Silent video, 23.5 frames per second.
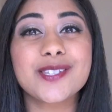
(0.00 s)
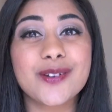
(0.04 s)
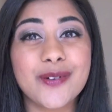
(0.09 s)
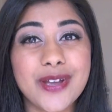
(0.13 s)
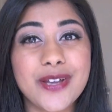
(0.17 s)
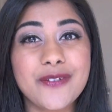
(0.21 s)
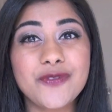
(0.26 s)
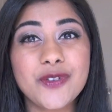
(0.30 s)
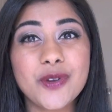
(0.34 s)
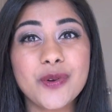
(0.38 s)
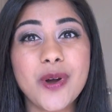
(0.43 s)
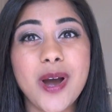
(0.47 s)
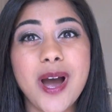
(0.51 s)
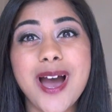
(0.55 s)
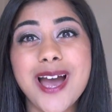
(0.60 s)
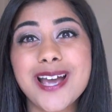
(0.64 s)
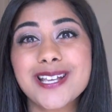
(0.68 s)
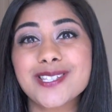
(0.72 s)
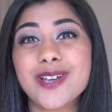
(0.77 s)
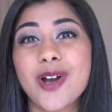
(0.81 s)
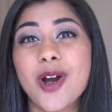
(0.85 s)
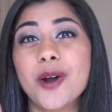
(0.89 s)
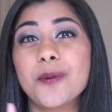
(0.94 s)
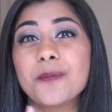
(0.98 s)
So if you
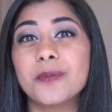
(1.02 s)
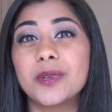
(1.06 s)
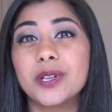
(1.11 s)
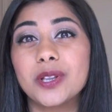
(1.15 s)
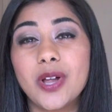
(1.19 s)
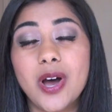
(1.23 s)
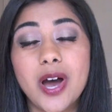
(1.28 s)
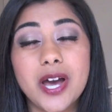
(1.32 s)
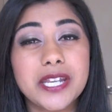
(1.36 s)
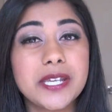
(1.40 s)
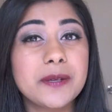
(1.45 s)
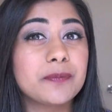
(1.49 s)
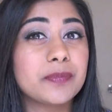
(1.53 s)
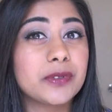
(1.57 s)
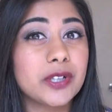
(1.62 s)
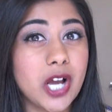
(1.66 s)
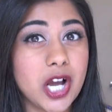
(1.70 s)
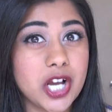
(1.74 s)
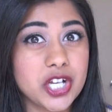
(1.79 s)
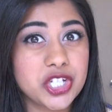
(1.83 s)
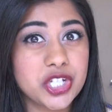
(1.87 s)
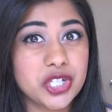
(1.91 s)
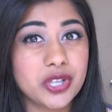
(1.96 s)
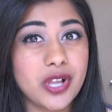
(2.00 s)
guys are Milani
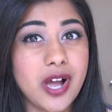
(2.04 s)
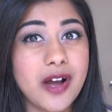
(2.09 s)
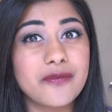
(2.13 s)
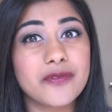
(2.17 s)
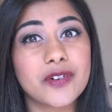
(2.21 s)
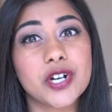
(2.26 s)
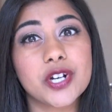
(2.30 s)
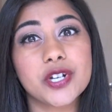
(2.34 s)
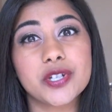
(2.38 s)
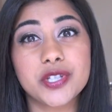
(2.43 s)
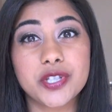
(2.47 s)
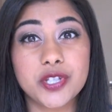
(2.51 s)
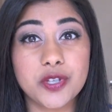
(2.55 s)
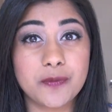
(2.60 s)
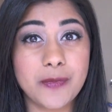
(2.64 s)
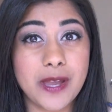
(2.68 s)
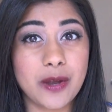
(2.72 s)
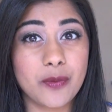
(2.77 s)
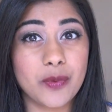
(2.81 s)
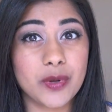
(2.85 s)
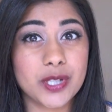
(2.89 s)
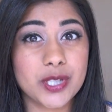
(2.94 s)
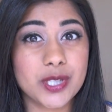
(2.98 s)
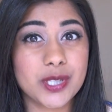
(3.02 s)
blush lovers, you
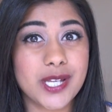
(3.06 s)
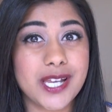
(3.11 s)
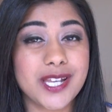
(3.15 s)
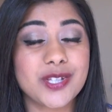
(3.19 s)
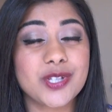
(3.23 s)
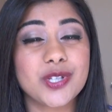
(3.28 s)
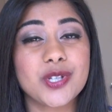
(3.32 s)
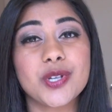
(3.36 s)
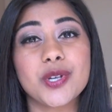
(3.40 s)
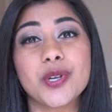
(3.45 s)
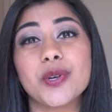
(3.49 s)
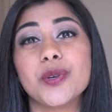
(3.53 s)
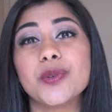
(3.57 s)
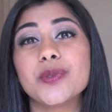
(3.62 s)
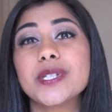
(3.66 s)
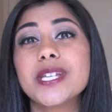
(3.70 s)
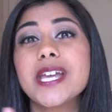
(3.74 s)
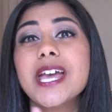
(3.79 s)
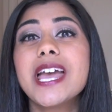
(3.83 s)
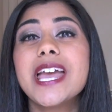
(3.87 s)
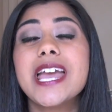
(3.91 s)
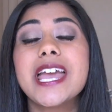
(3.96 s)
may want to stay tuned.